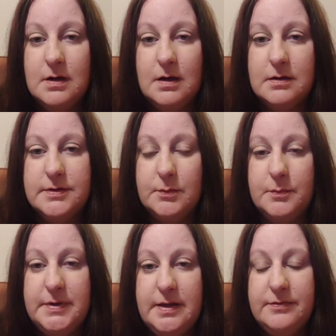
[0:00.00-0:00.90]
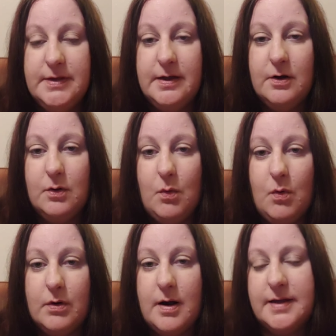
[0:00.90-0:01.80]
that will be in there,
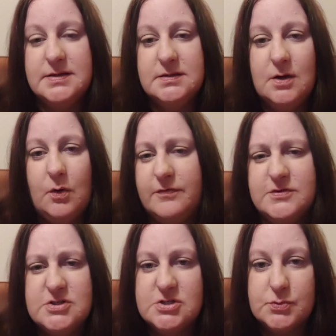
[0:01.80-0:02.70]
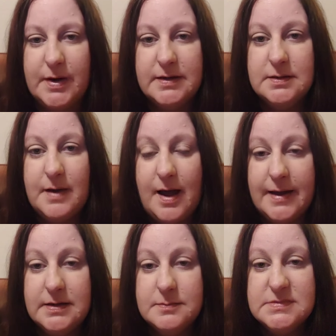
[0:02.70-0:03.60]
or I didn't know if it's just random
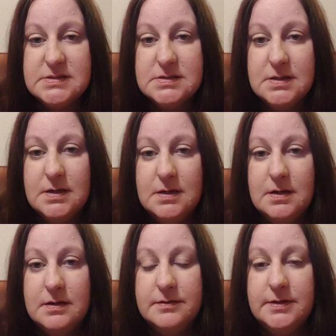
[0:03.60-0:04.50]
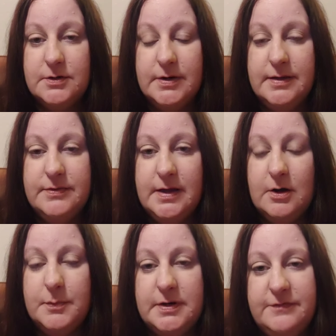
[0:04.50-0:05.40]
items that are in
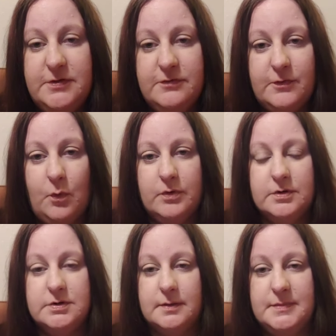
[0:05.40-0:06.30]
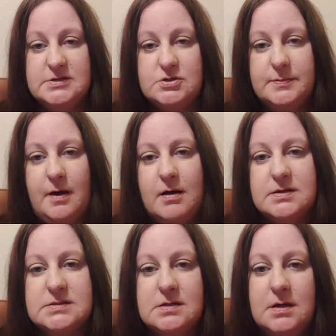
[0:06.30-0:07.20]
there. But if you've ordered a mystery
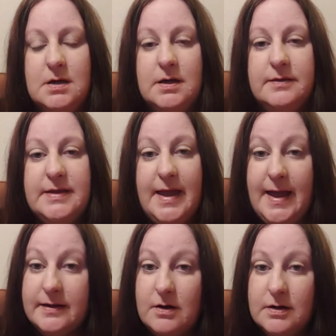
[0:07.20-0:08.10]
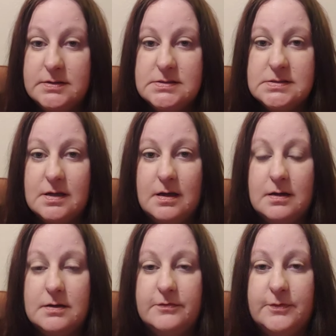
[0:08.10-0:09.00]
box in the add-ons
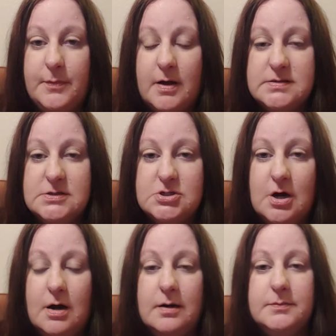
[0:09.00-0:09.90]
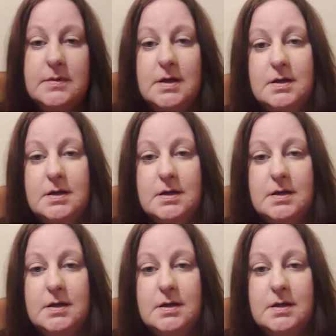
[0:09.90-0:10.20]
from Boxycharm,